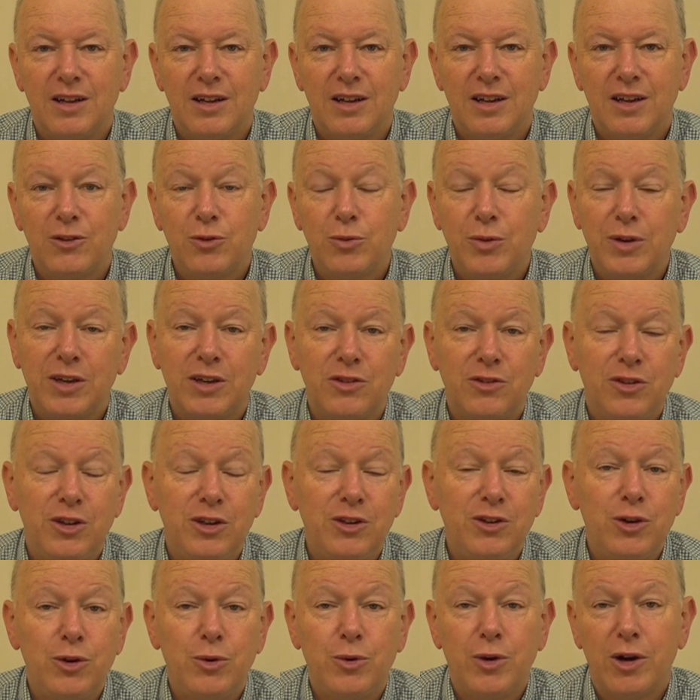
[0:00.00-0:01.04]
As we
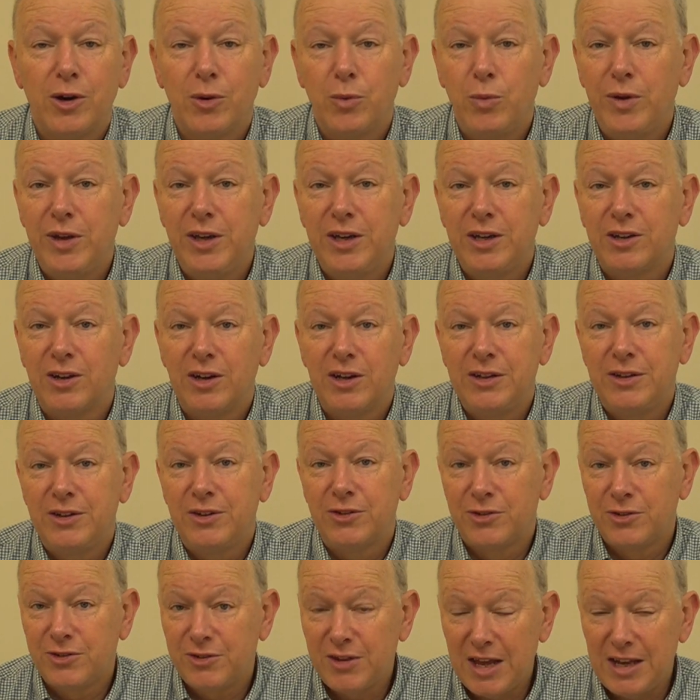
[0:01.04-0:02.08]
continue our week on
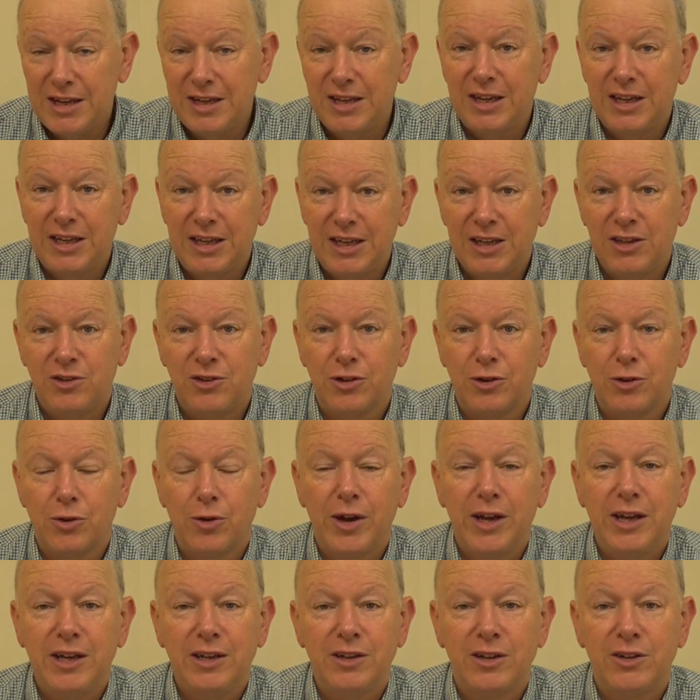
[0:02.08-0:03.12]
descending into
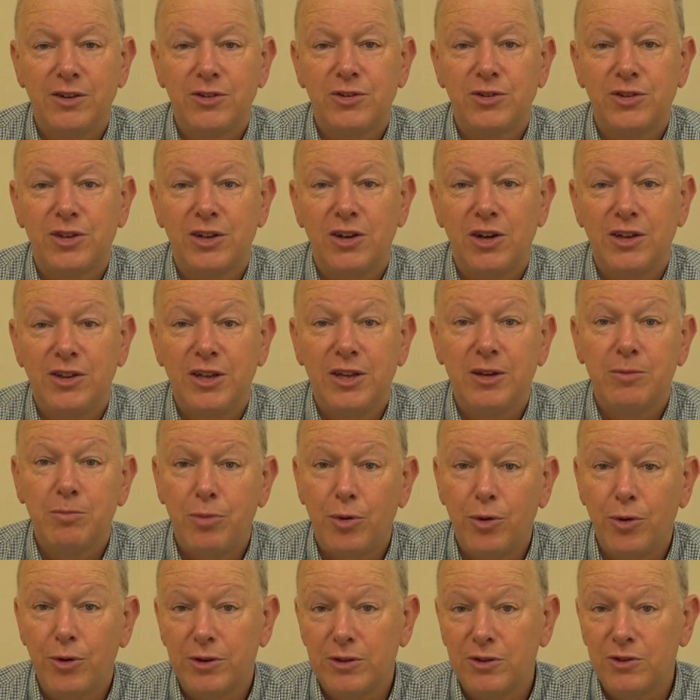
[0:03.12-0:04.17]
greatness and on the
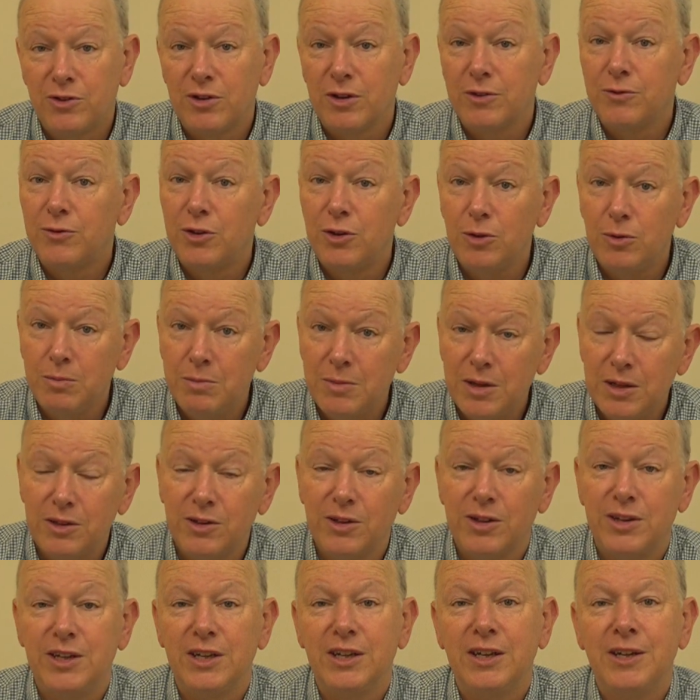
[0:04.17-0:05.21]
importance of
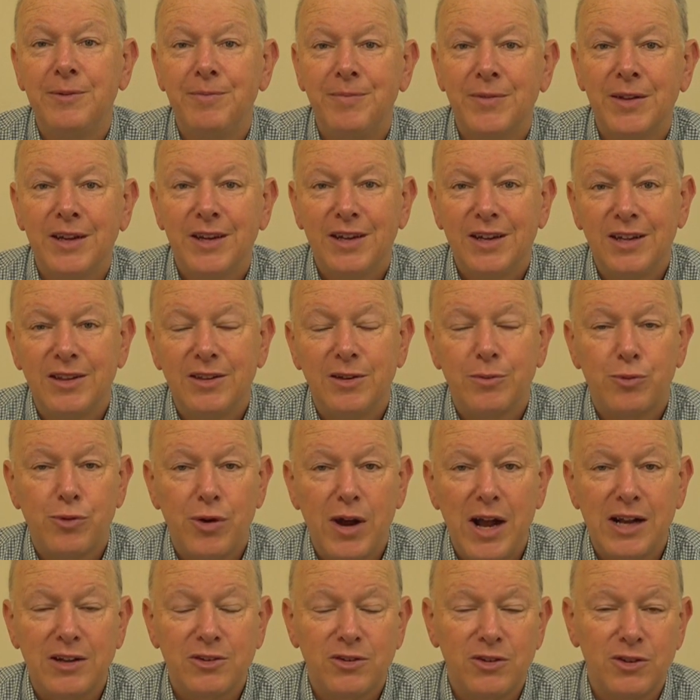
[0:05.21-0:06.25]
humility in the
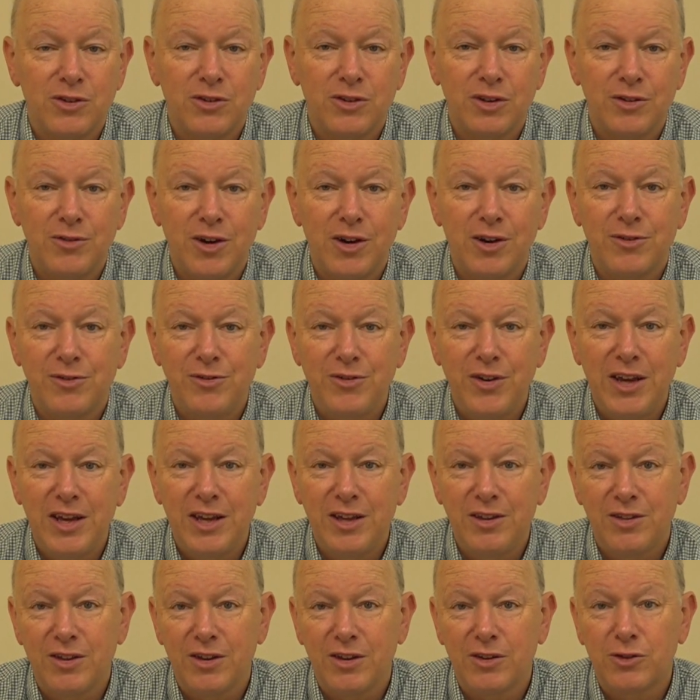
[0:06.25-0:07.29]
practice of our
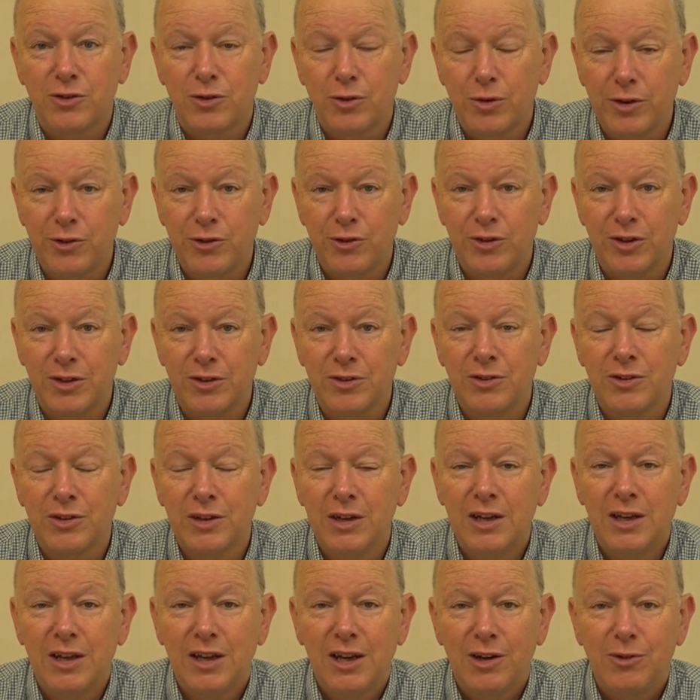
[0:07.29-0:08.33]
faith as Christians,
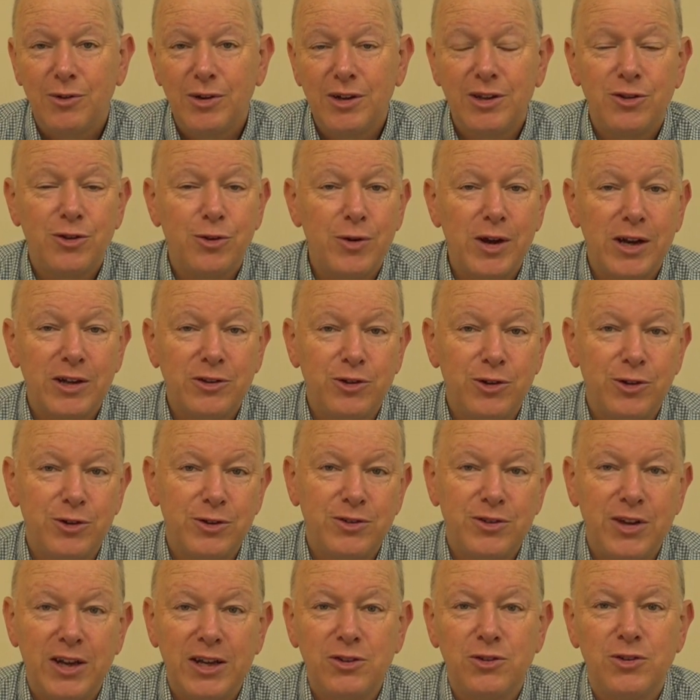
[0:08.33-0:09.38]
I want to direct your
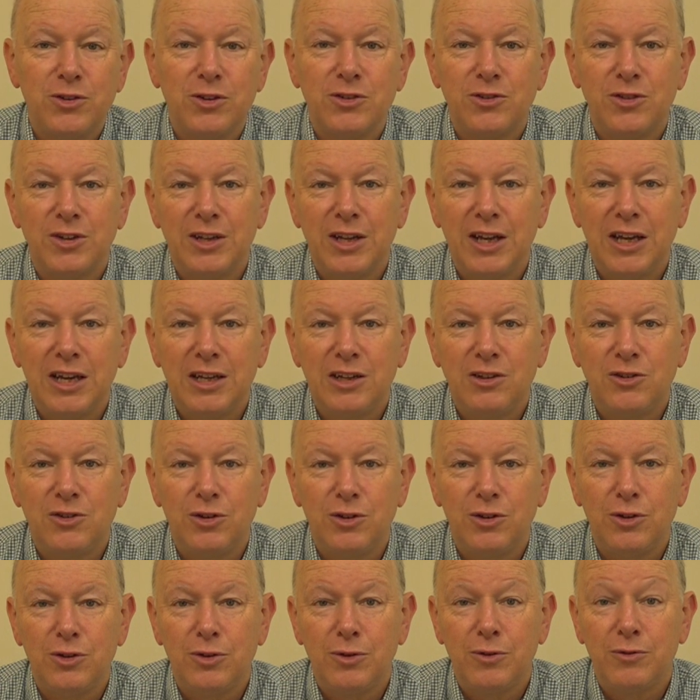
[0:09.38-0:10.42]
attention today
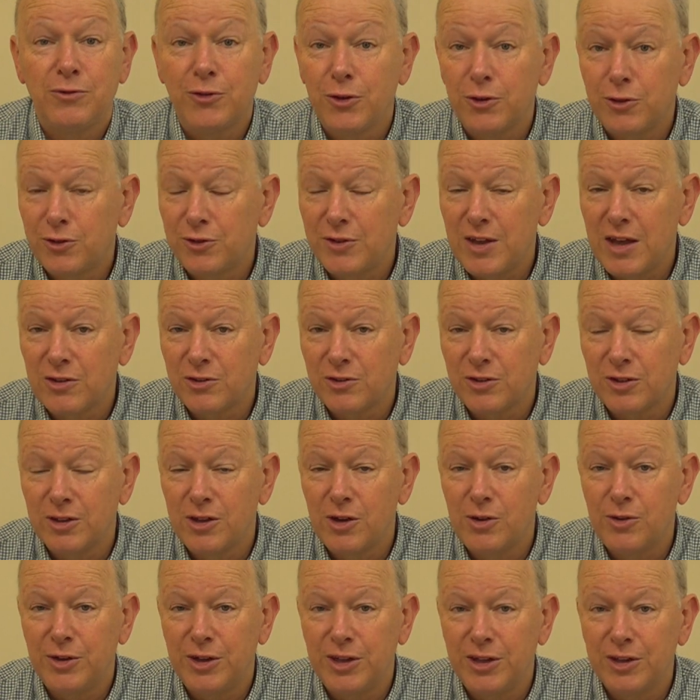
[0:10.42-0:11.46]
to 1
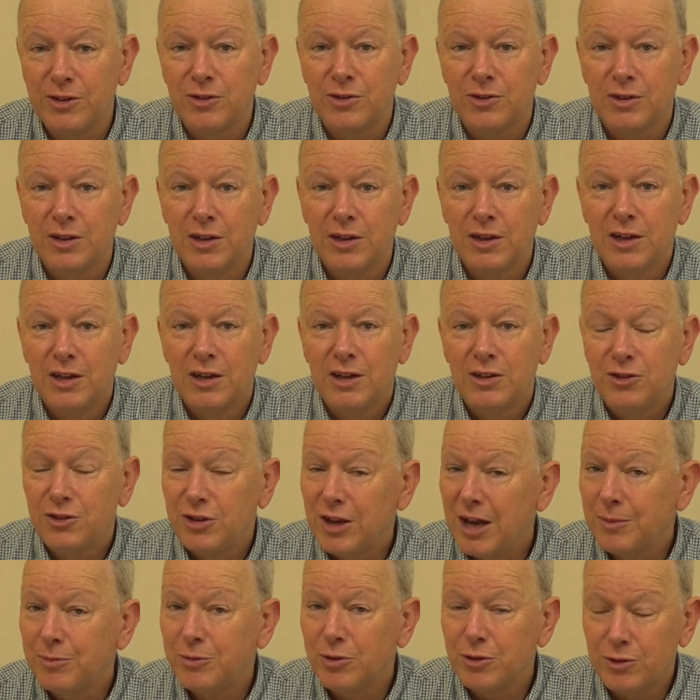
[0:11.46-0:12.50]
Thessalonians
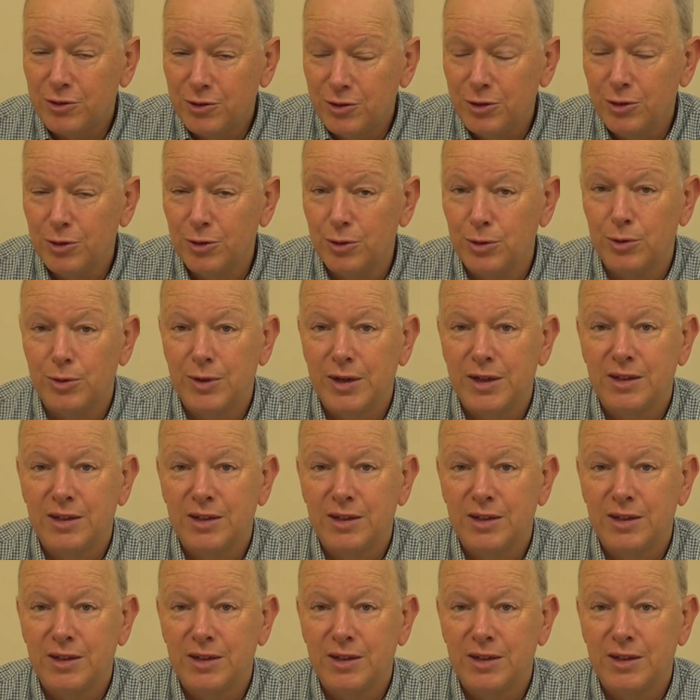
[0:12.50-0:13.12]
chapter 2.